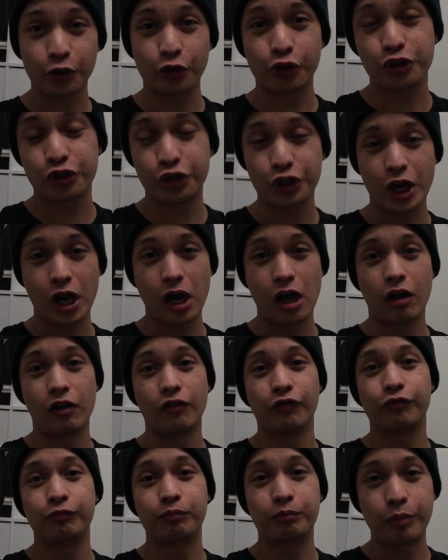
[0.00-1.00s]

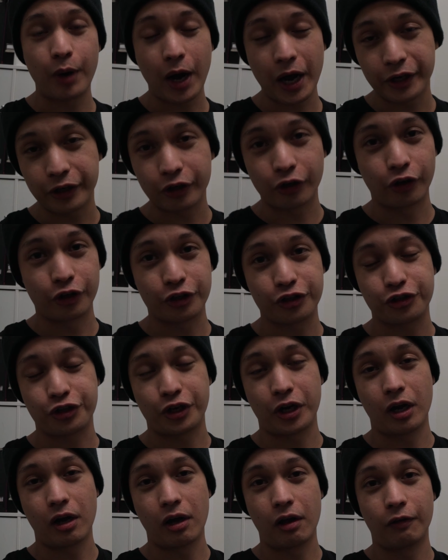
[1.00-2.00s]
yourself by
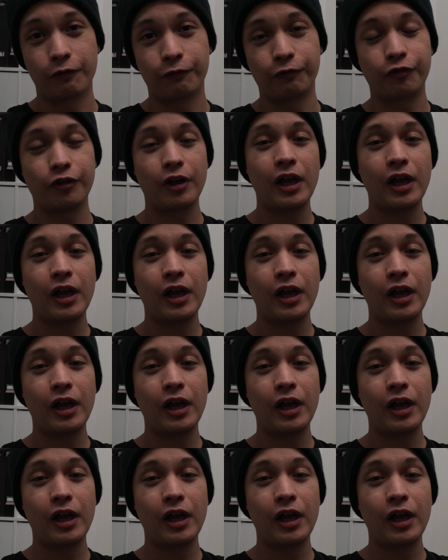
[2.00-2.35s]
yourself